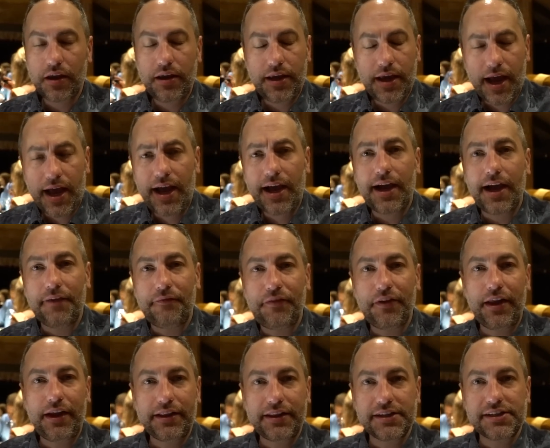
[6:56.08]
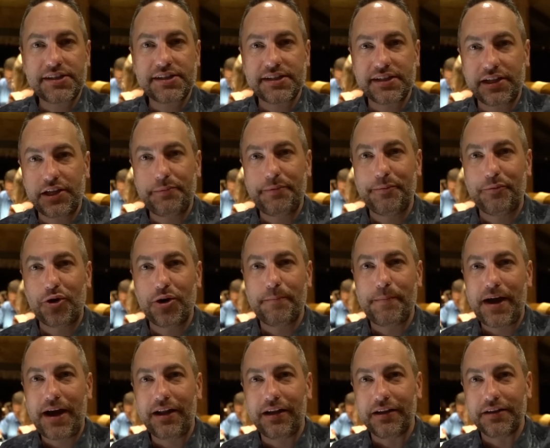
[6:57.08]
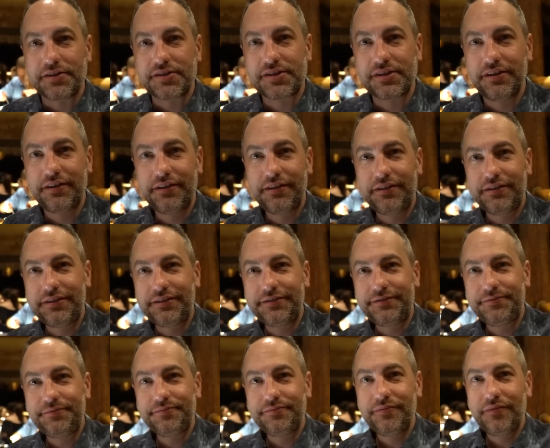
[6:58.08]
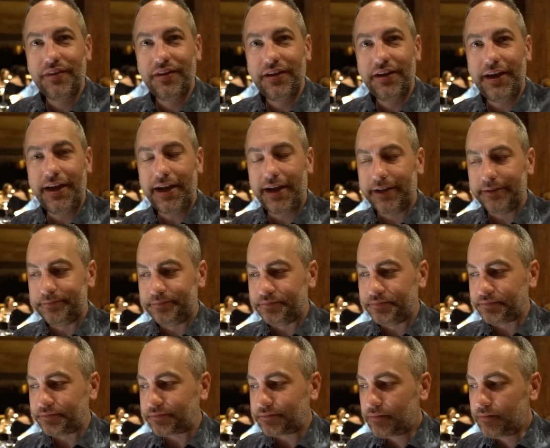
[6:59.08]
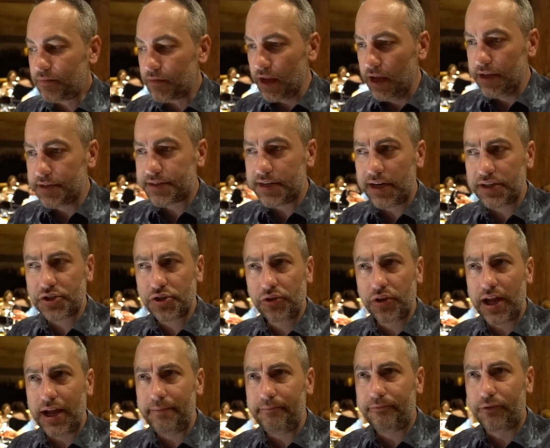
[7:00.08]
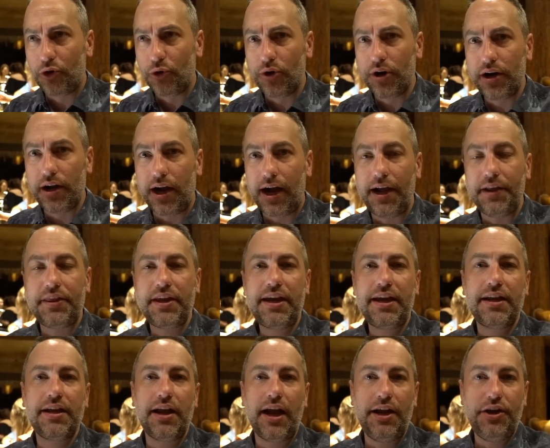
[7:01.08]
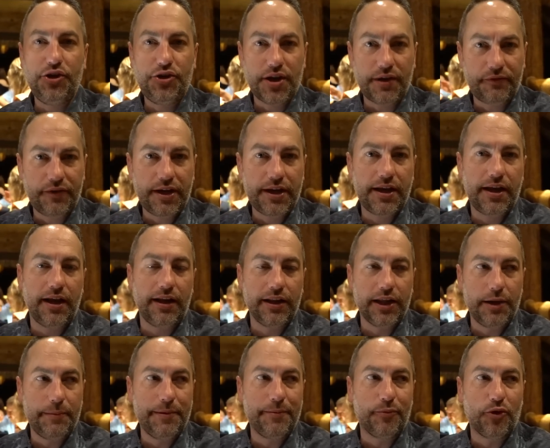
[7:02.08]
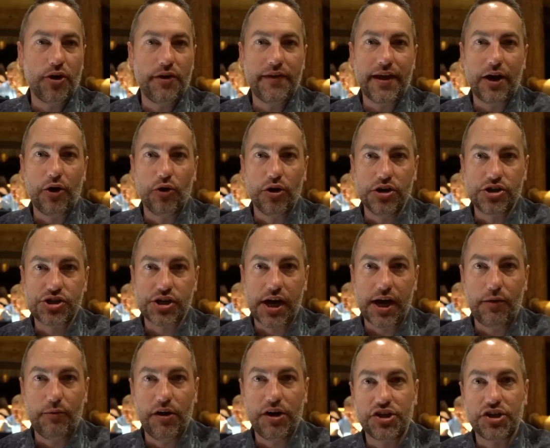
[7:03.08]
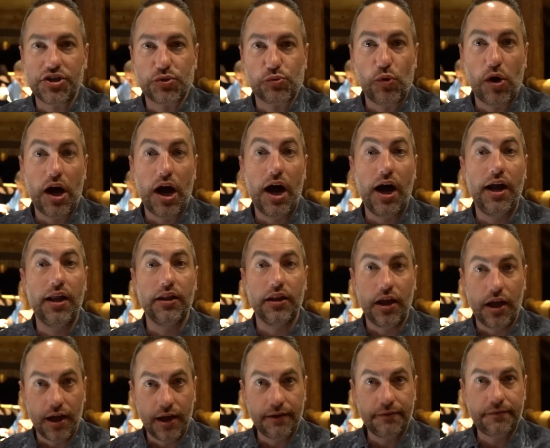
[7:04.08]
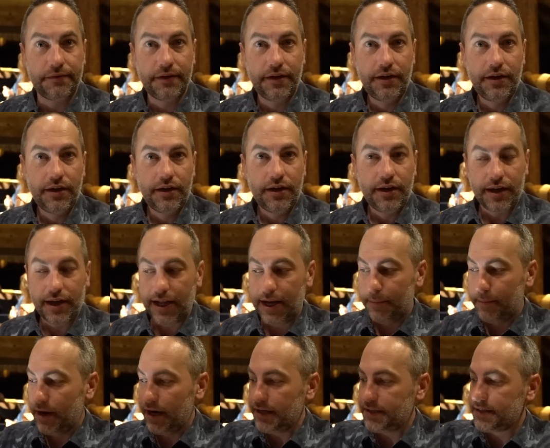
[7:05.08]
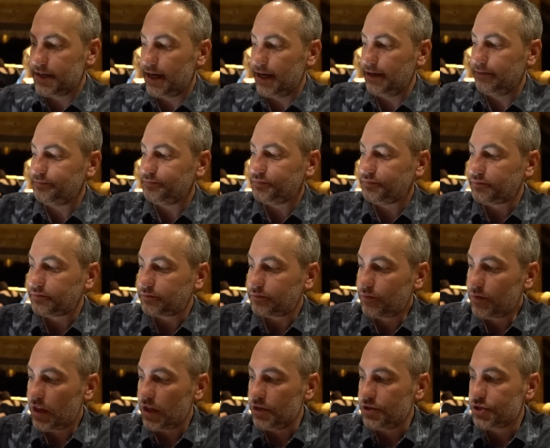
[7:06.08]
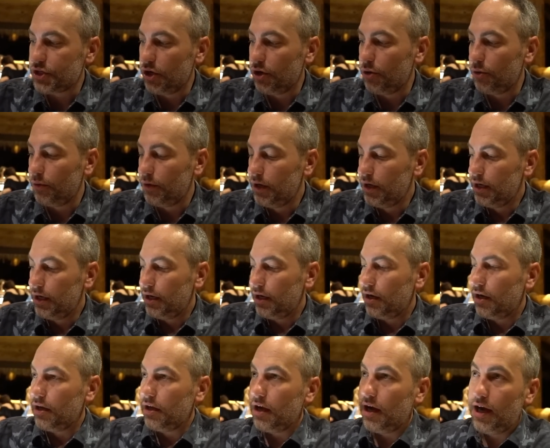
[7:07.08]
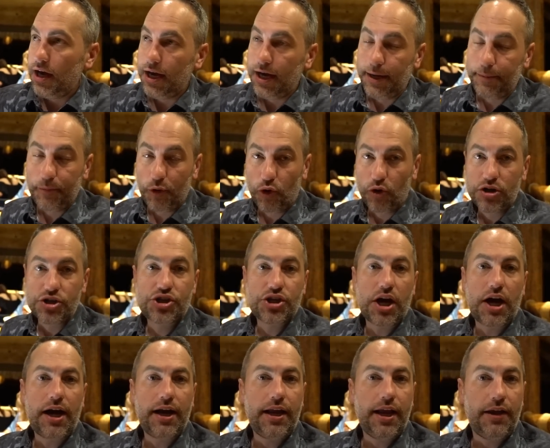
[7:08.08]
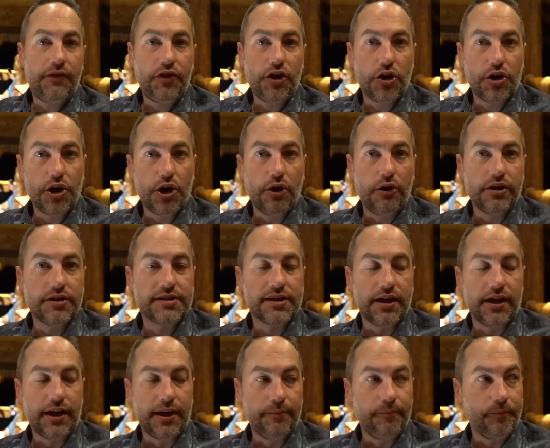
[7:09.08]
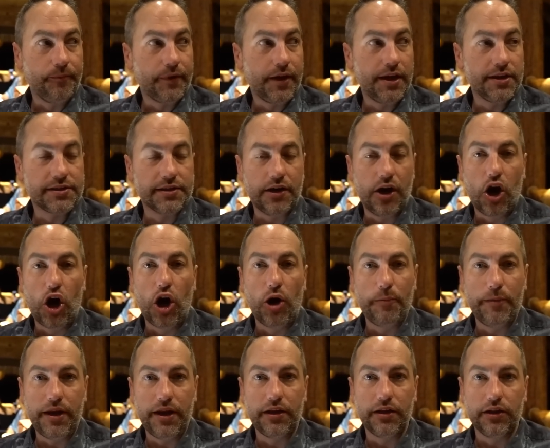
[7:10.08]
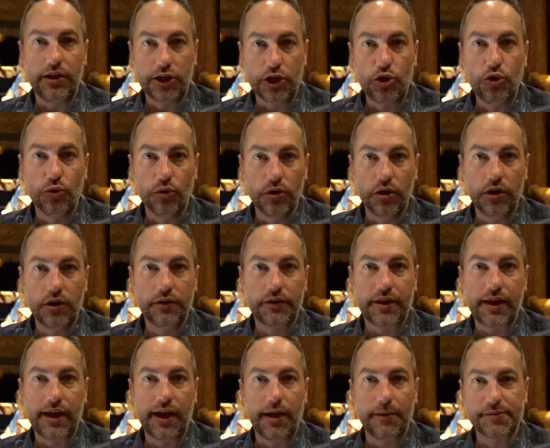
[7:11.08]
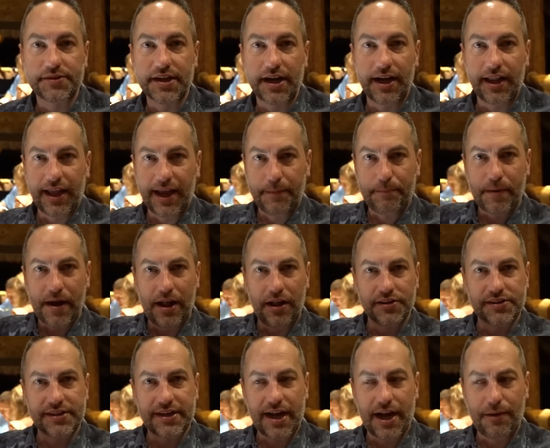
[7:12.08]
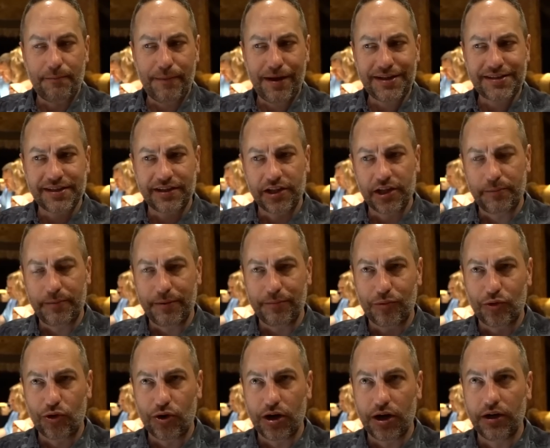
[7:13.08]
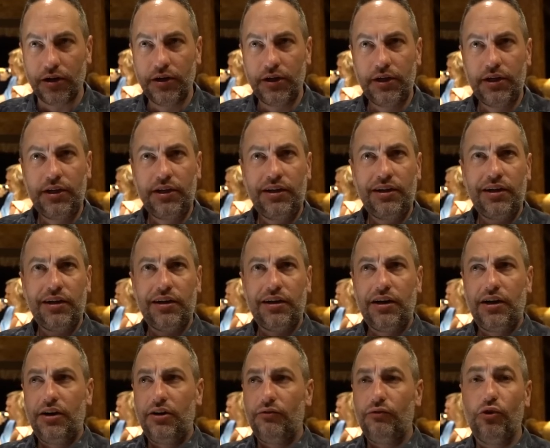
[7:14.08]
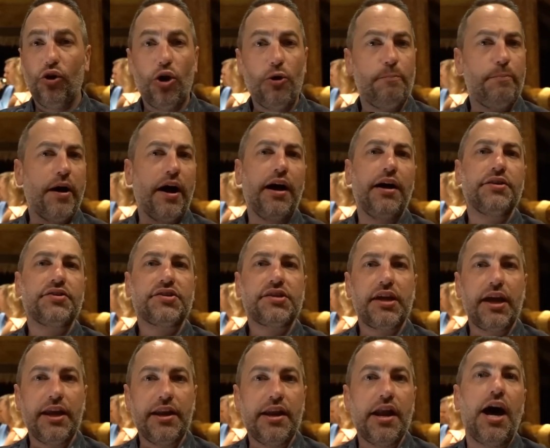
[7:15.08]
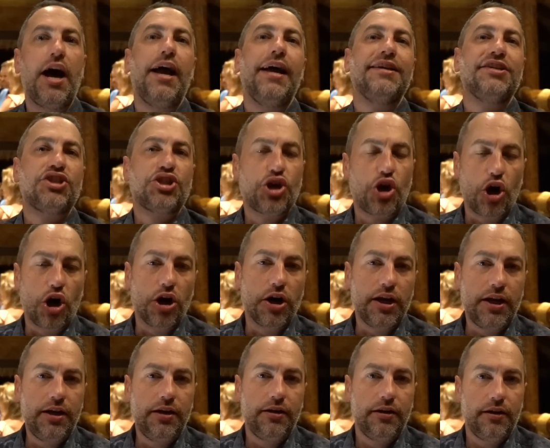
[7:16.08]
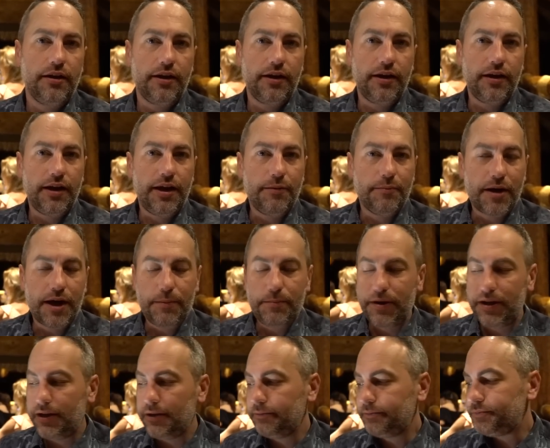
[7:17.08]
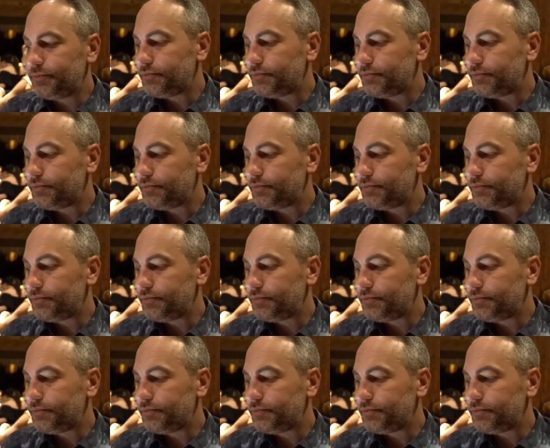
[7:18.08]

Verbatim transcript: Yeah, I feel like this is a little bit more balanced. Okay, good. Yeah, it's not so lime forward. I think it, uh, you definitely get a little bit more of that orgeat, is what I love uh-huh. in a Mai Tai. So, um, orgeat, if you don't know, it's um, it's an almond liqueur that helps kind of like balance it out, makes it a little bit more robust and not as tarty, in, in my opinion.